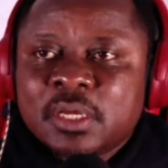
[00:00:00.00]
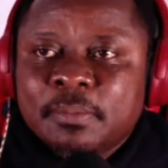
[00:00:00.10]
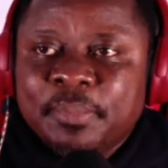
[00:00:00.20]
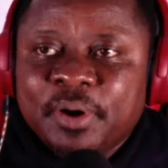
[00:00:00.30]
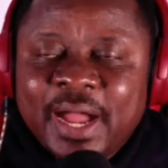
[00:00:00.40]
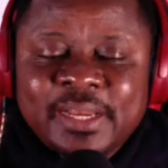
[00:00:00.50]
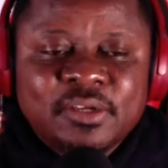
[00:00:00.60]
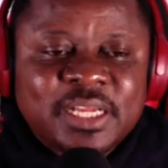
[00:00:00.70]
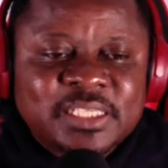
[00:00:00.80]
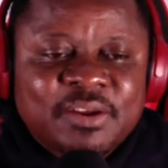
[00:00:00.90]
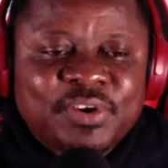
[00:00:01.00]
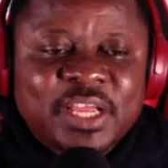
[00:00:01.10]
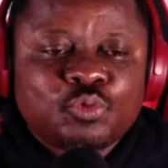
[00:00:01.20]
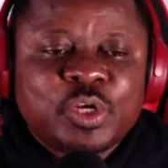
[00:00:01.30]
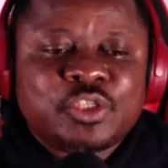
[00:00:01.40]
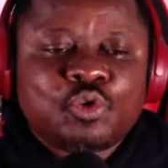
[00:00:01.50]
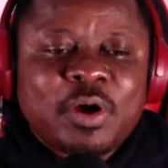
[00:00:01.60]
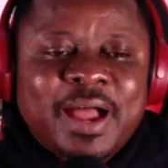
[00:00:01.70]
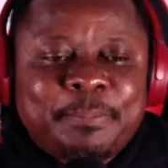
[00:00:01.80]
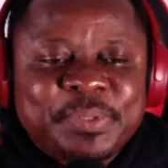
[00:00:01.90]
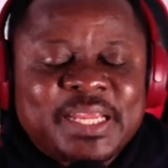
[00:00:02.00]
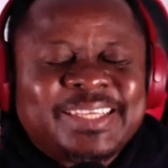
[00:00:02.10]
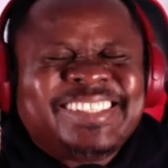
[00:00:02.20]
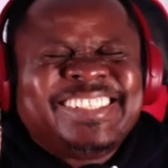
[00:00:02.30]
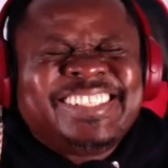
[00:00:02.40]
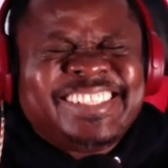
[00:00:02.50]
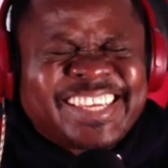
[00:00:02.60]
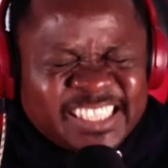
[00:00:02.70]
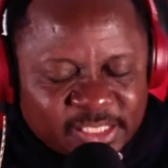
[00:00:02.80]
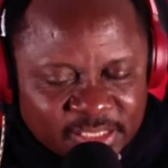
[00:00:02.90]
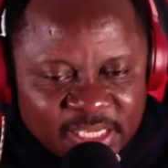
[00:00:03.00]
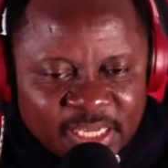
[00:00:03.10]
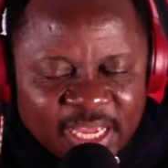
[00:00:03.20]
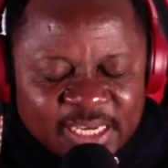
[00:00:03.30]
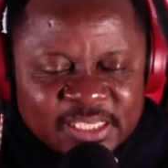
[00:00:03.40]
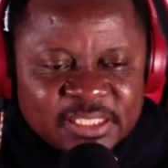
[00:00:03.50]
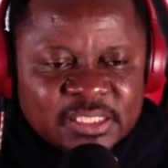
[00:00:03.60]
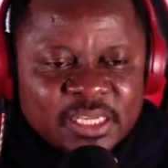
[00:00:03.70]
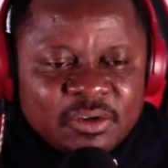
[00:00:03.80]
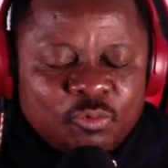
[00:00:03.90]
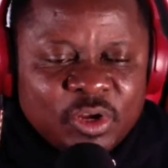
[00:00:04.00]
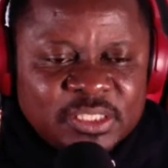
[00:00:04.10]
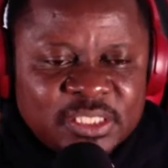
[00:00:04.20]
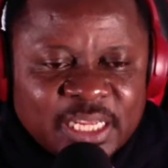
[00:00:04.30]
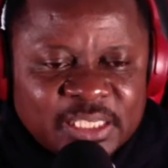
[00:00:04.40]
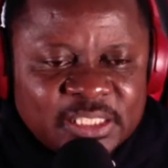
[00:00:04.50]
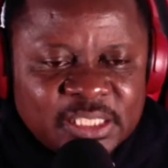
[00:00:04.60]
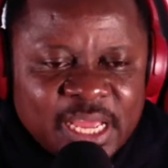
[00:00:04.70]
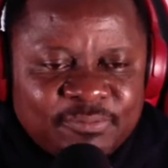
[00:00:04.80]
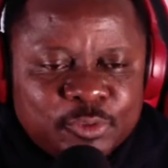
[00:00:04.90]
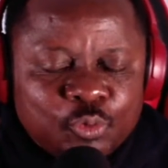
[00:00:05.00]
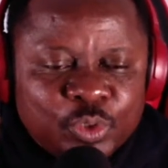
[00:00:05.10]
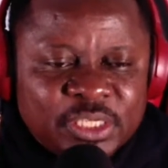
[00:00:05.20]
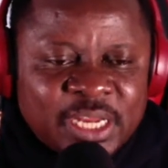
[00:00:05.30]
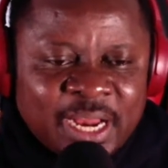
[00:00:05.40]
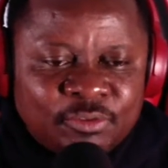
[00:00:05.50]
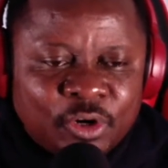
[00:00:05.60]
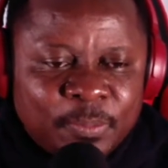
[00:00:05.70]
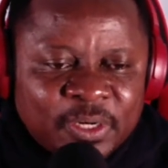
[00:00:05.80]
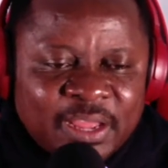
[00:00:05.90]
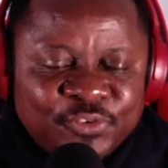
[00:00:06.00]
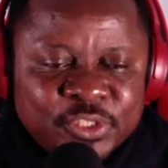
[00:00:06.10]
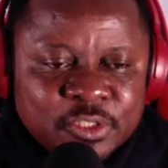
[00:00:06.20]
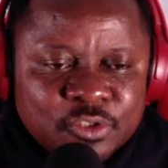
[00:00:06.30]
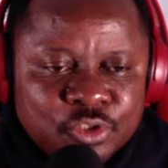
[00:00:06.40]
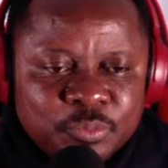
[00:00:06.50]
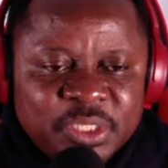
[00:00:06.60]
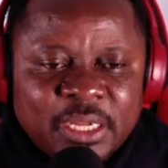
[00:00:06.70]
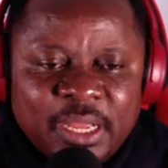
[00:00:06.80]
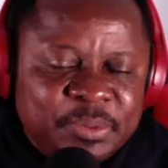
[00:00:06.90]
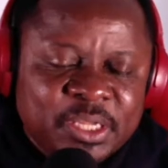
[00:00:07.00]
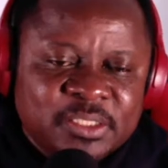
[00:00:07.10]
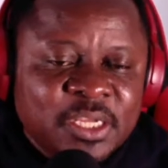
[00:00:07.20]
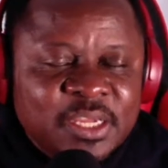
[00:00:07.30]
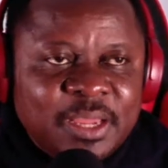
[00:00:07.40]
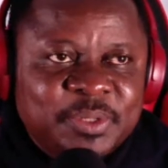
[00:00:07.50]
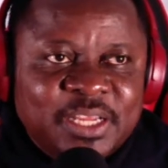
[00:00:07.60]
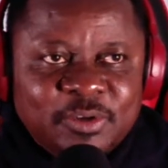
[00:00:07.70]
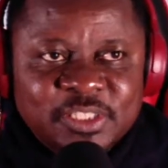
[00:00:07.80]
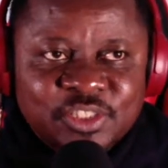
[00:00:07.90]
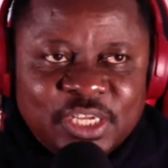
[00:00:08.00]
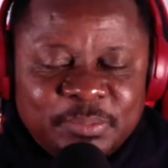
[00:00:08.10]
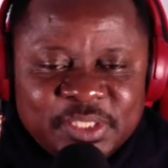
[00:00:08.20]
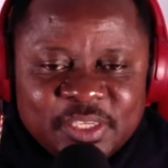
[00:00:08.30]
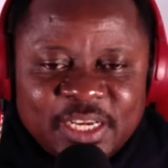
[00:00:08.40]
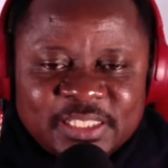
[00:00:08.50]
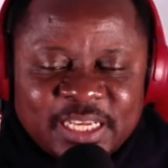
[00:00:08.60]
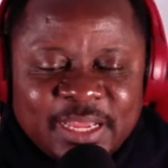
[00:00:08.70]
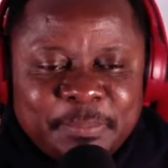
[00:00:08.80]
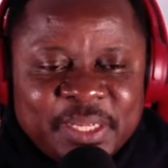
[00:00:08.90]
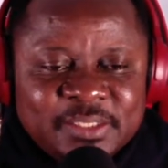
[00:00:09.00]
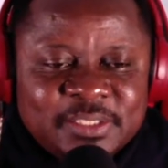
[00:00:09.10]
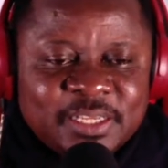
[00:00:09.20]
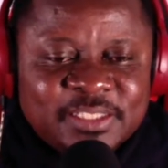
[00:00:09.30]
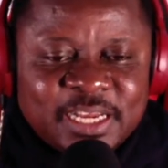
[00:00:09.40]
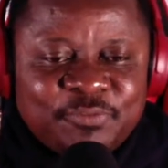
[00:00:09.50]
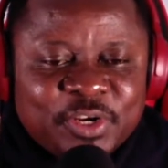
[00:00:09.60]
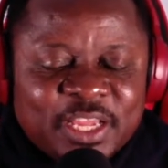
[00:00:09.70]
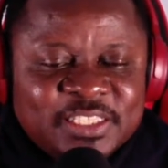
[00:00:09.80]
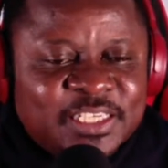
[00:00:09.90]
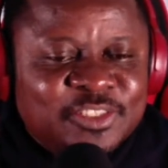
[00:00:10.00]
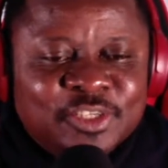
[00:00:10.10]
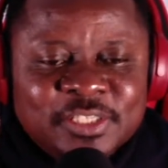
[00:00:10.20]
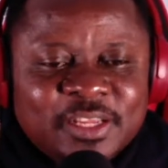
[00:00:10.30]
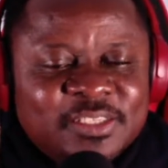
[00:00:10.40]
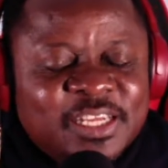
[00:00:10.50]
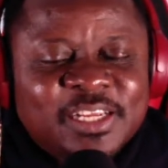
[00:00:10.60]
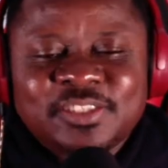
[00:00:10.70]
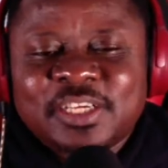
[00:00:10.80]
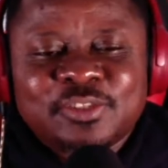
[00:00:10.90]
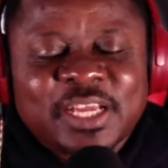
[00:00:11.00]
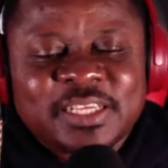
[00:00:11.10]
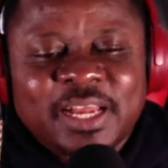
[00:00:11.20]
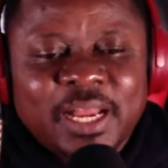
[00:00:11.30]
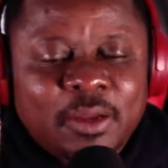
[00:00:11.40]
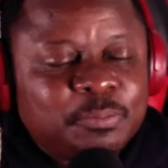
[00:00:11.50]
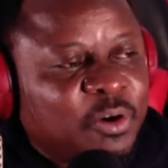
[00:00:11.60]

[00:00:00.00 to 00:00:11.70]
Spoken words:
But I know that South Africans were so happy that, yes, at least one thing that they didn't have to win and rub on our face on social media. Because, I mean, I was in Germany the other time, I met South Africans, and they just like Nigerians, you guys are loud.